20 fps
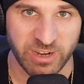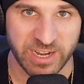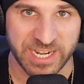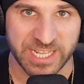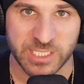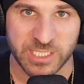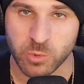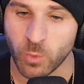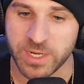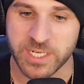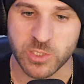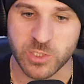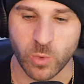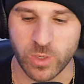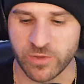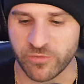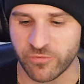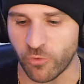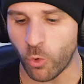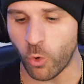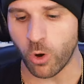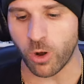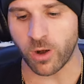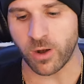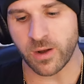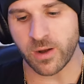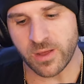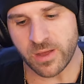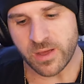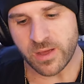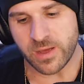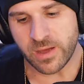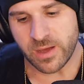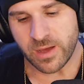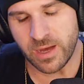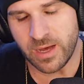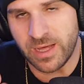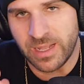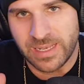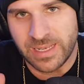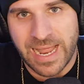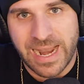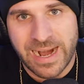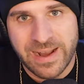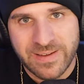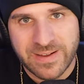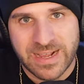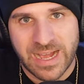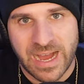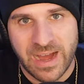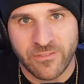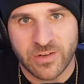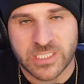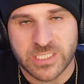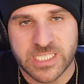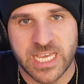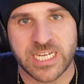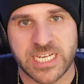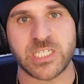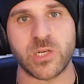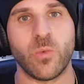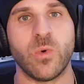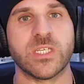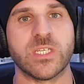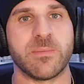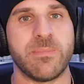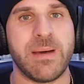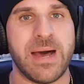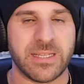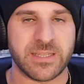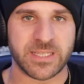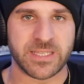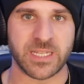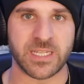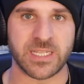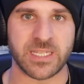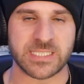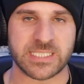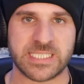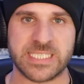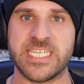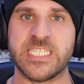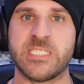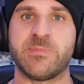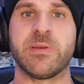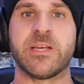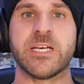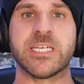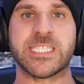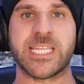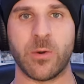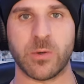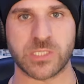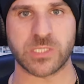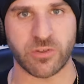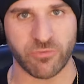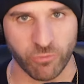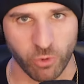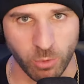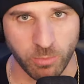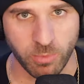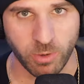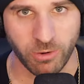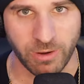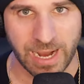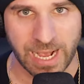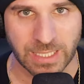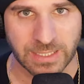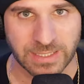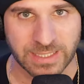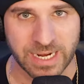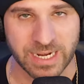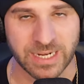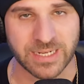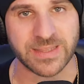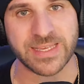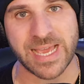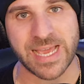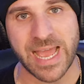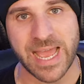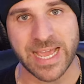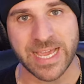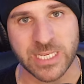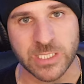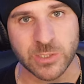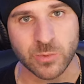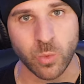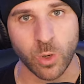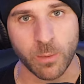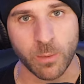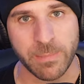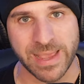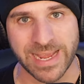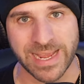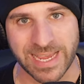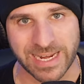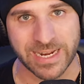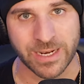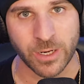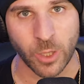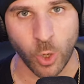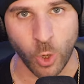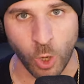Training 2024, a lot of the conversation was about Dylan Cease because there was a rumor out there that the Yankees were making an